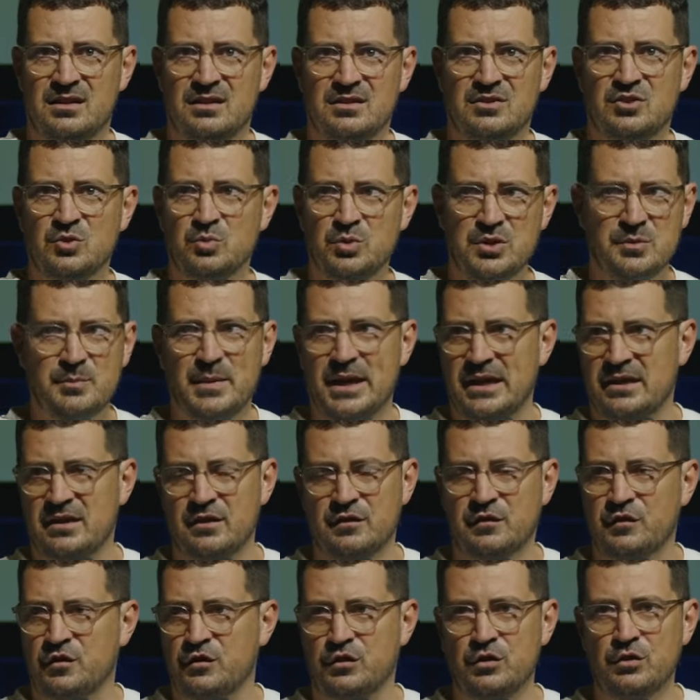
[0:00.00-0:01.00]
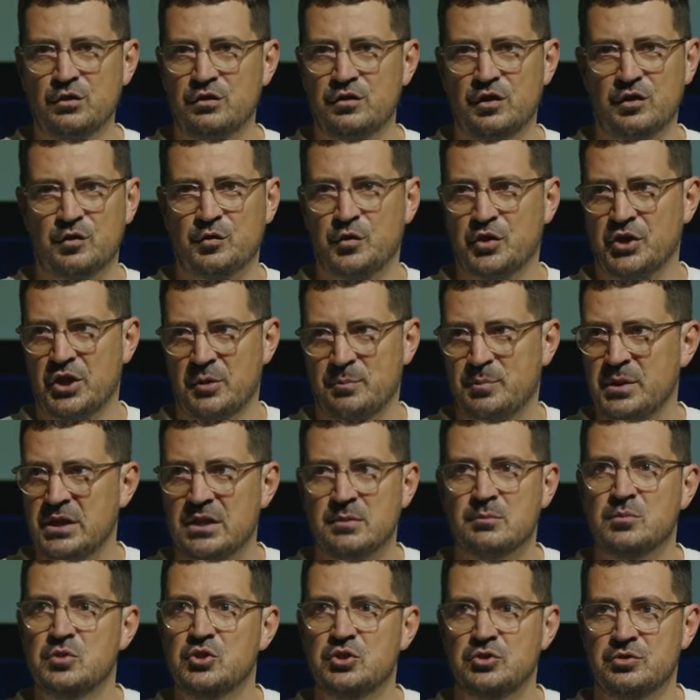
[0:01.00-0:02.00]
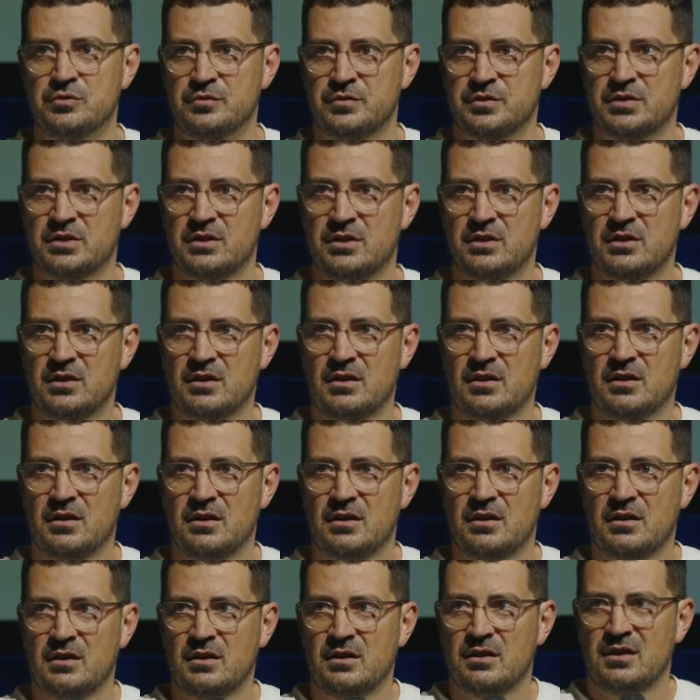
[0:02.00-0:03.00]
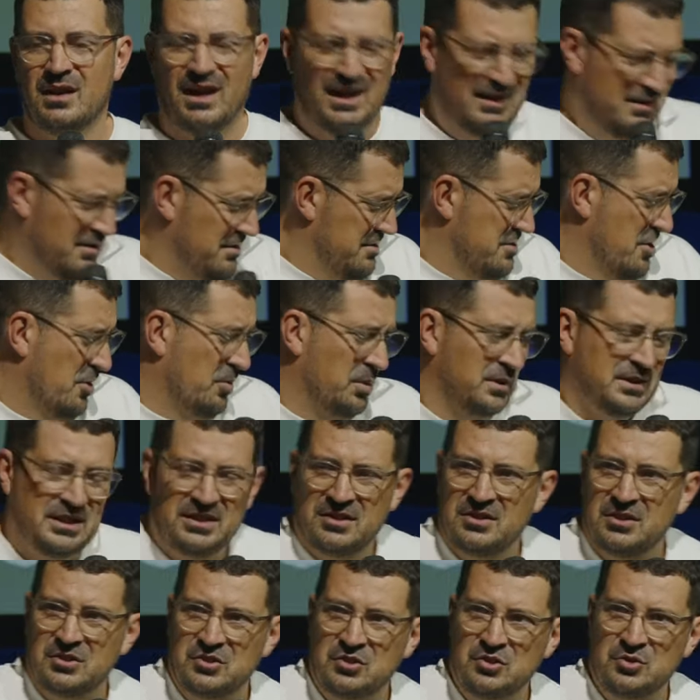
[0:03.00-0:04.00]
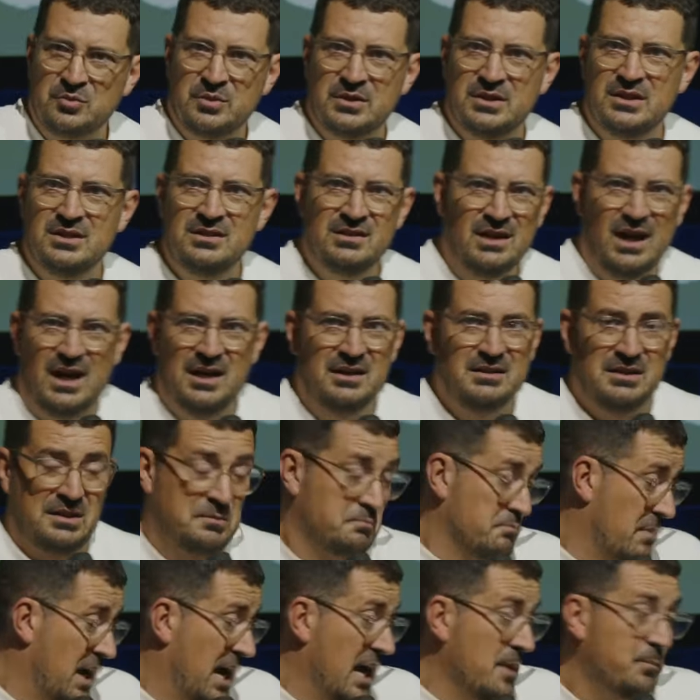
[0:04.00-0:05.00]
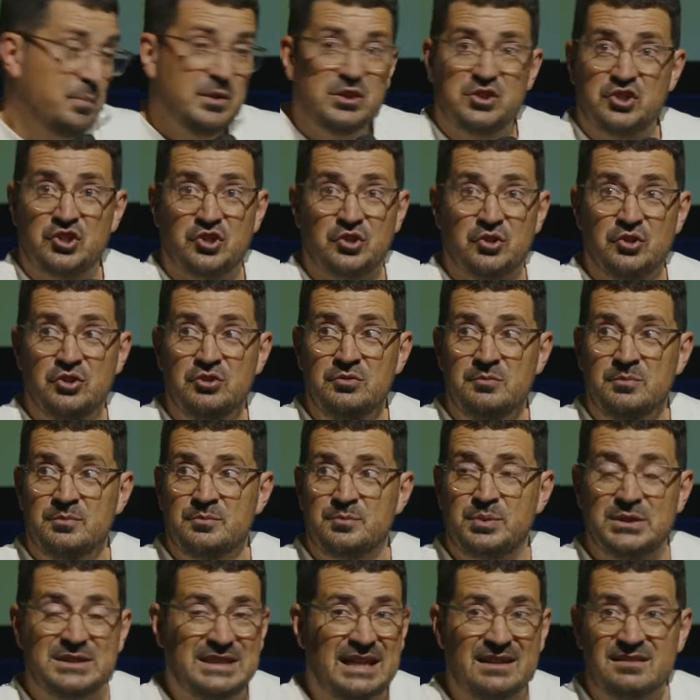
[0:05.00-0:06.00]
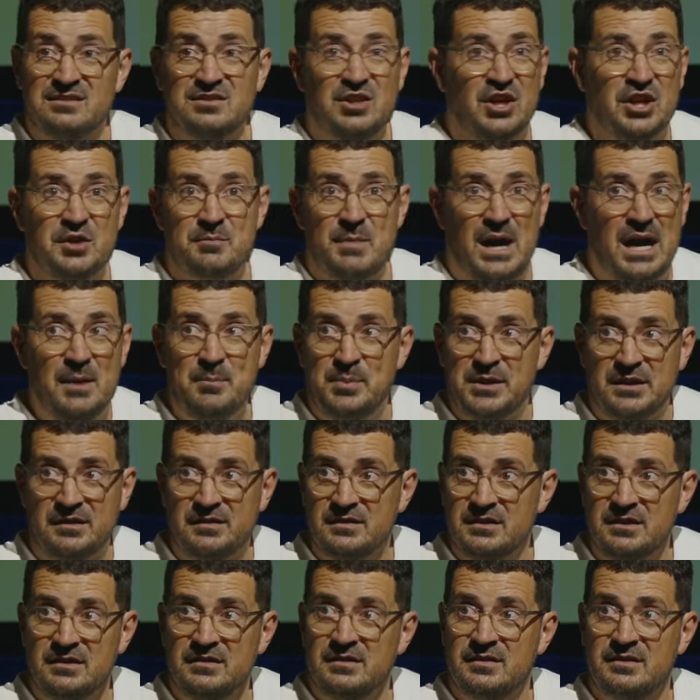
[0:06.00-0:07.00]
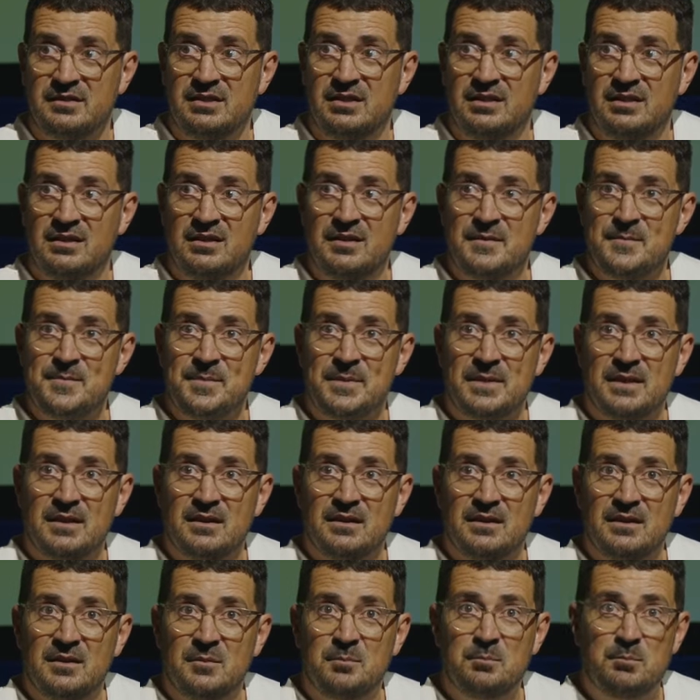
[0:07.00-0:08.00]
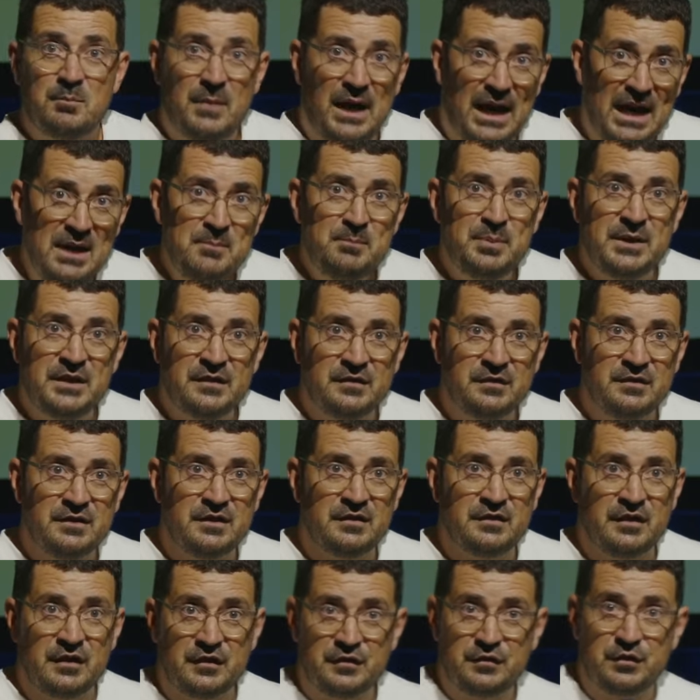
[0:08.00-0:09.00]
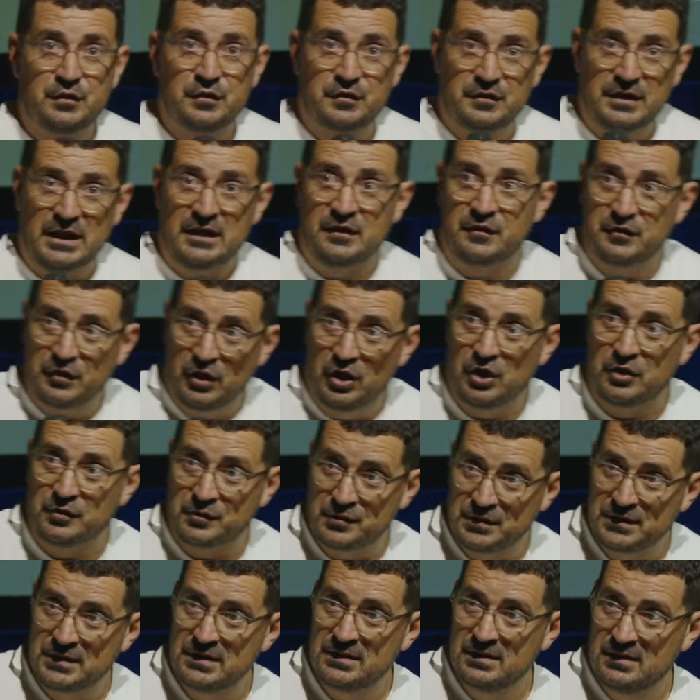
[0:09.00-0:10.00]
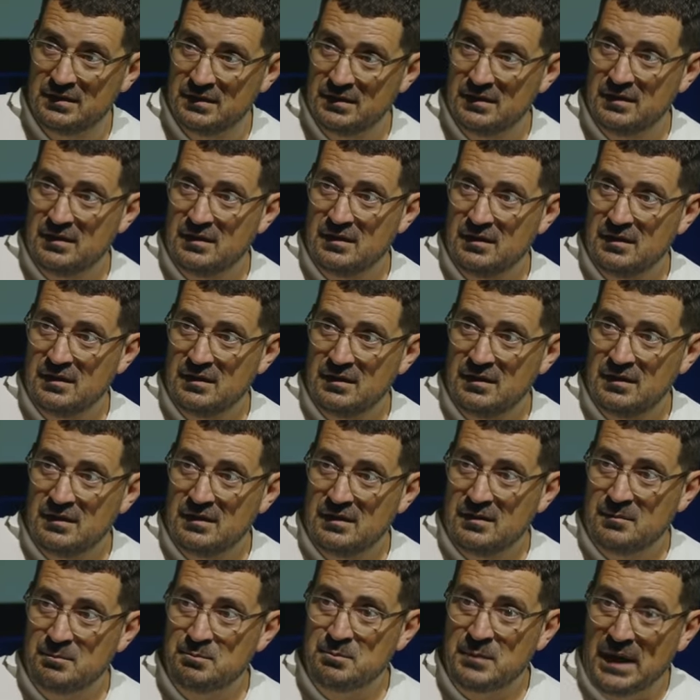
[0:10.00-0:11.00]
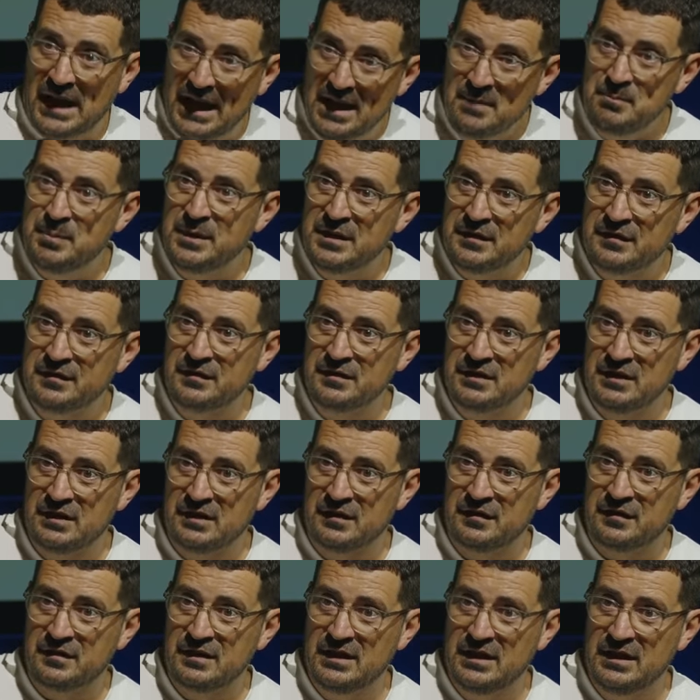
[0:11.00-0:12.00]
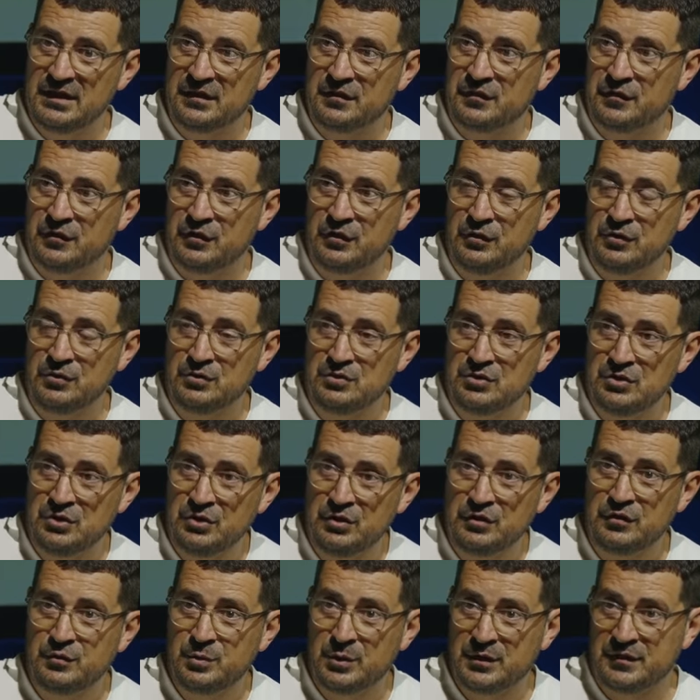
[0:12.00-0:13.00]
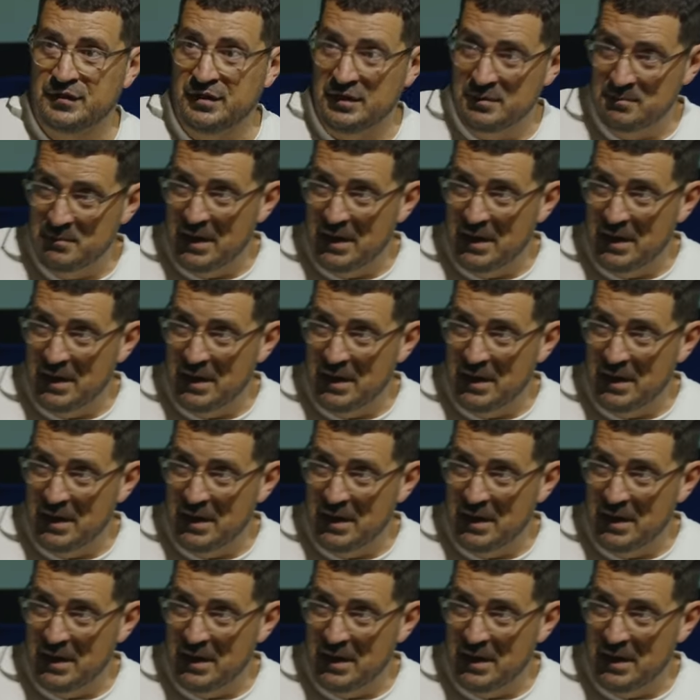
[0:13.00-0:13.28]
do we make excuses for not being moved? I don't know what they're gonna do with it. It might be true, but that's none of my business. My business is to stay soft. My business is to use what's in